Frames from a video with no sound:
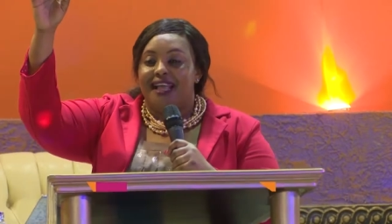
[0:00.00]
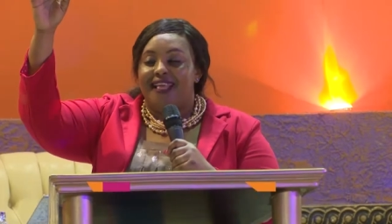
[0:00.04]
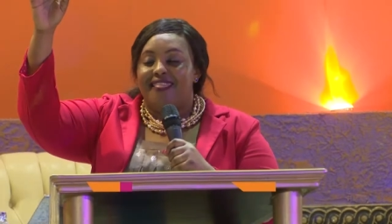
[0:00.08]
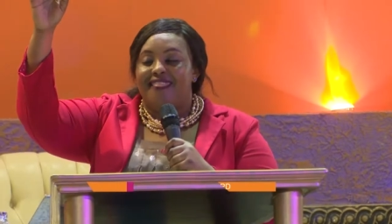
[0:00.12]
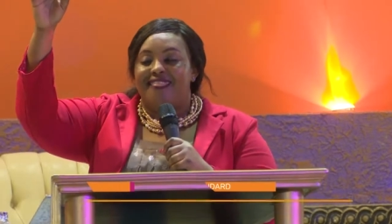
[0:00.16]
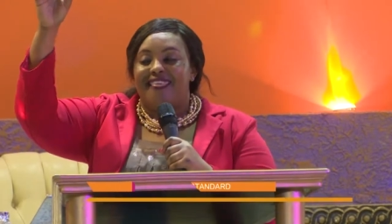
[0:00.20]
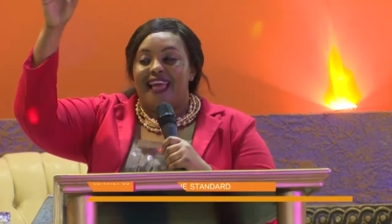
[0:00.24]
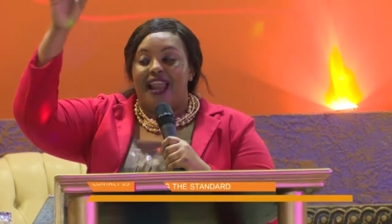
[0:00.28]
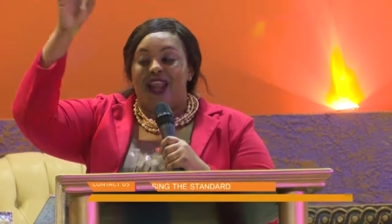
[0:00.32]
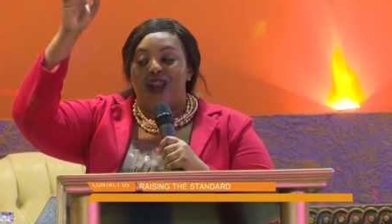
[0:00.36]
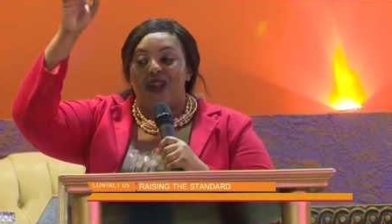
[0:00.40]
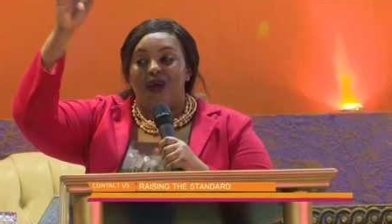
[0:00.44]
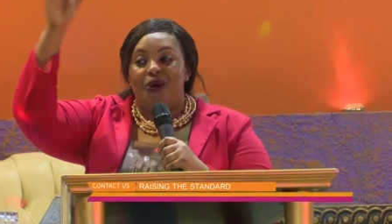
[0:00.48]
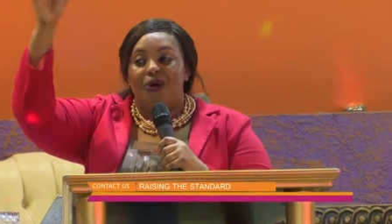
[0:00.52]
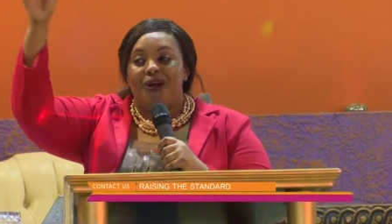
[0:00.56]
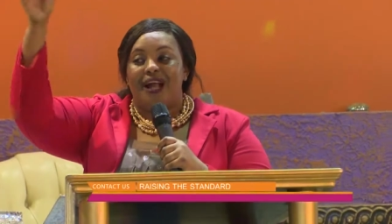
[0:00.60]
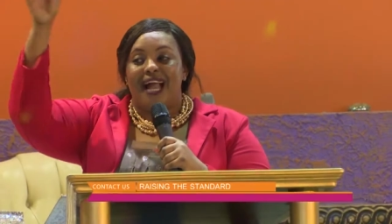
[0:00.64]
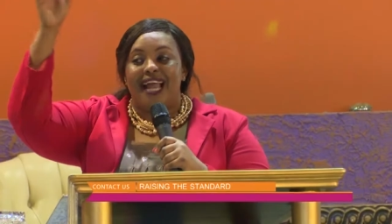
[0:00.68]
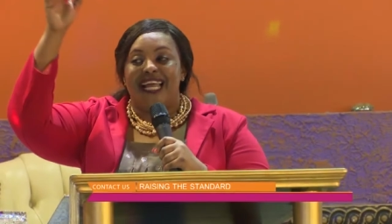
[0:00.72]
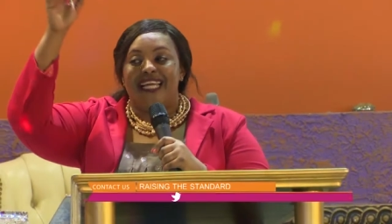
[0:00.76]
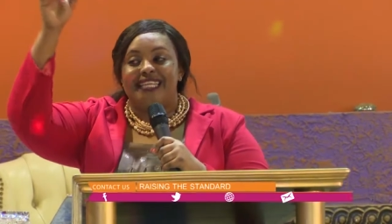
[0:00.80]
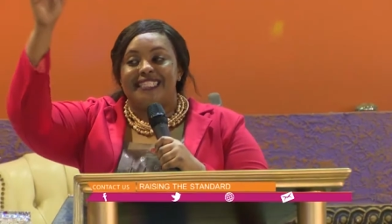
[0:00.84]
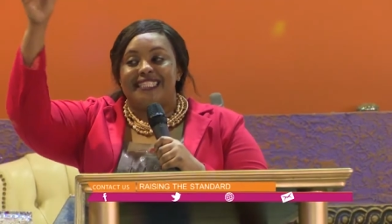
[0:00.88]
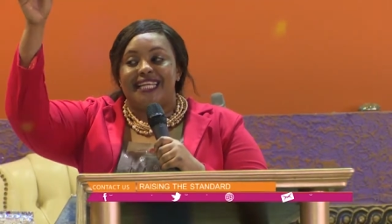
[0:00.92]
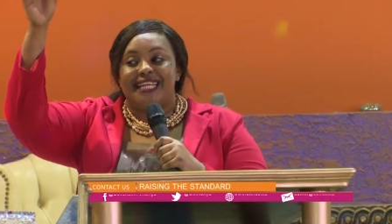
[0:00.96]
The
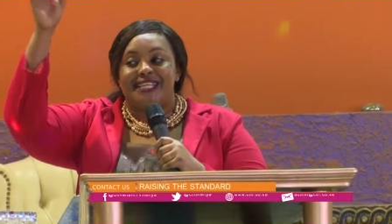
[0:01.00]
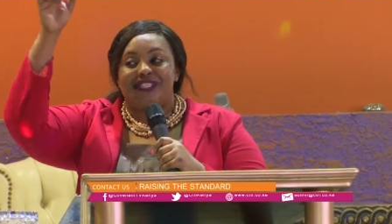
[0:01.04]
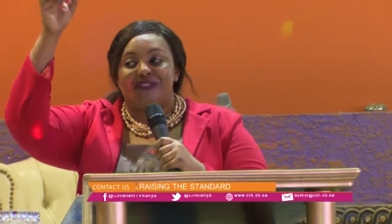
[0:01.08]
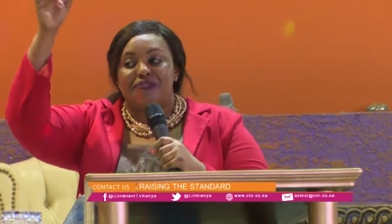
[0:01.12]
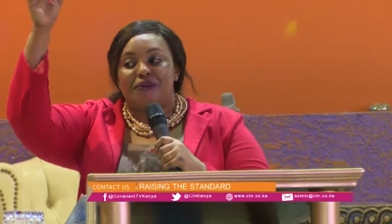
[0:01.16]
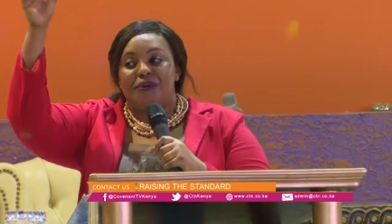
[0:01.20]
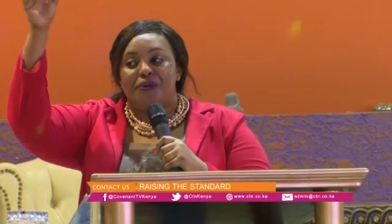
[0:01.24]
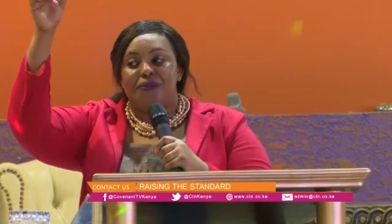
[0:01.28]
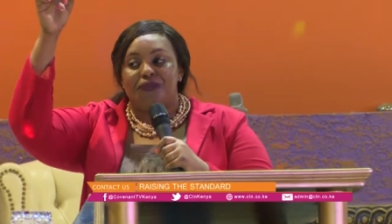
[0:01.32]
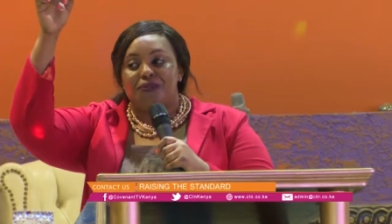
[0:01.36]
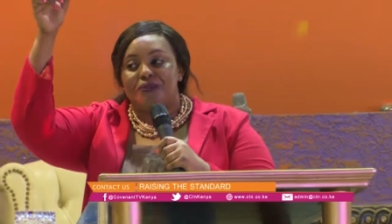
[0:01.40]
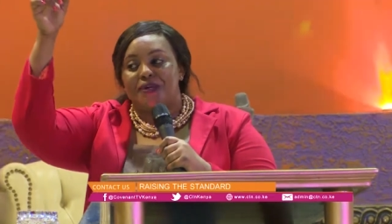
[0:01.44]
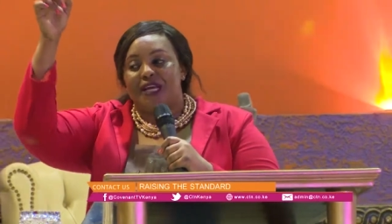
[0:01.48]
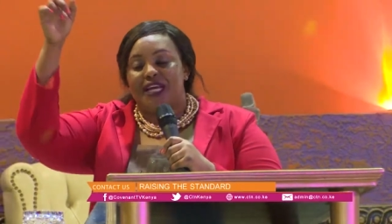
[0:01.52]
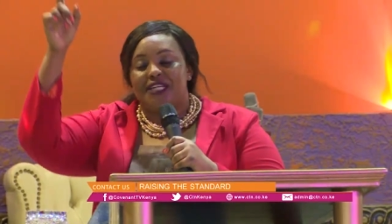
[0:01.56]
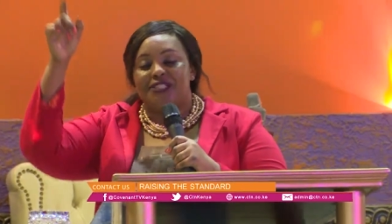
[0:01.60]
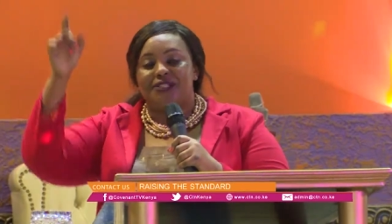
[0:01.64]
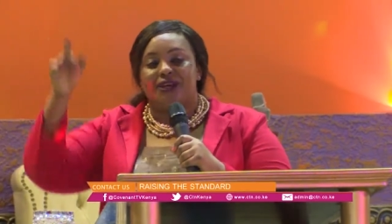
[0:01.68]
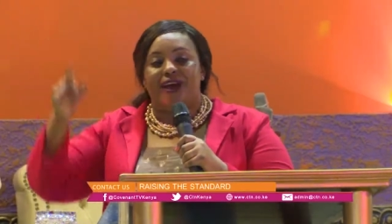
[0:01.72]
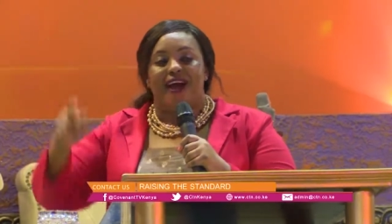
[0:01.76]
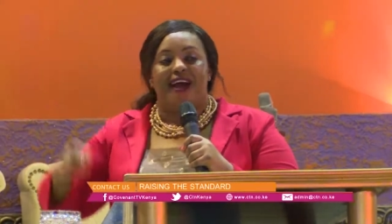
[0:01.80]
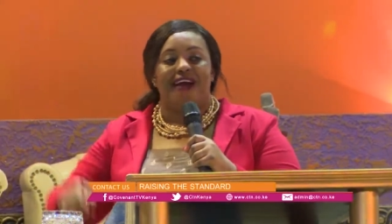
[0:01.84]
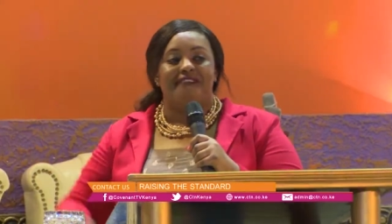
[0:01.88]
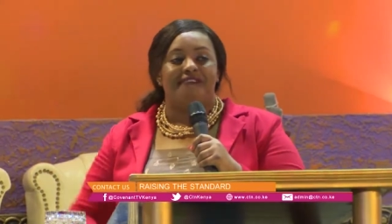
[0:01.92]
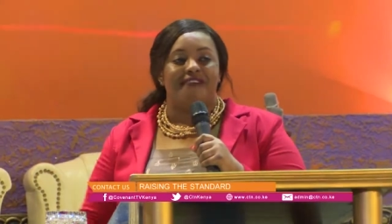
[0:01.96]
longer it takes for you to get
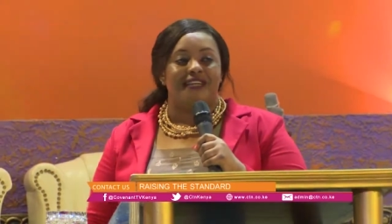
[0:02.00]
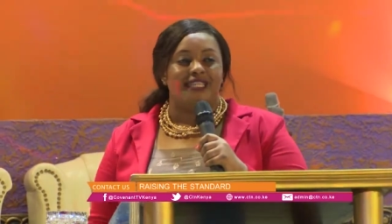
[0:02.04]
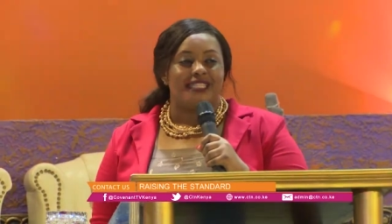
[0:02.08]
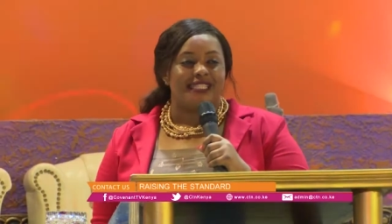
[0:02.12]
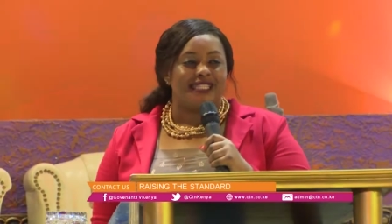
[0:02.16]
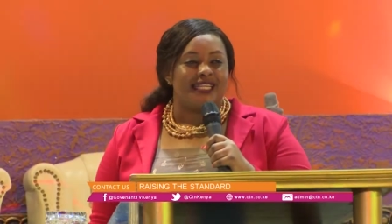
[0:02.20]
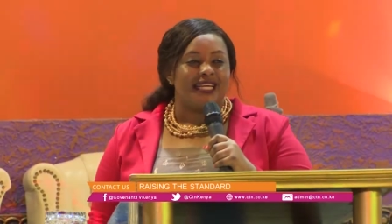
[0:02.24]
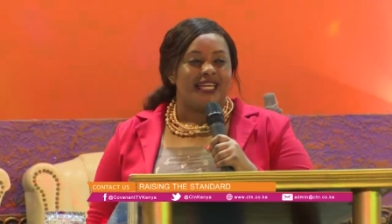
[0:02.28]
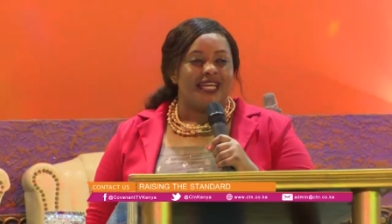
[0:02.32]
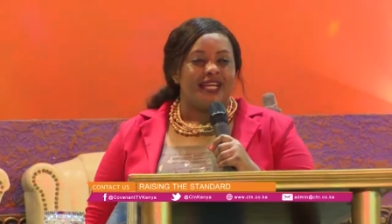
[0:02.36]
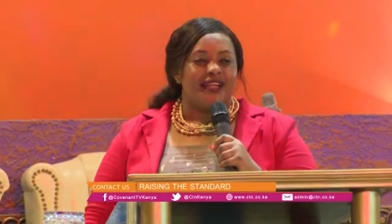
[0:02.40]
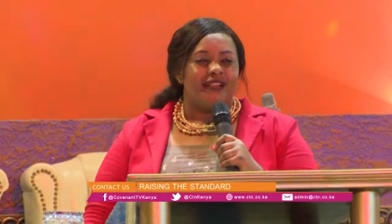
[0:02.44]
your harvest,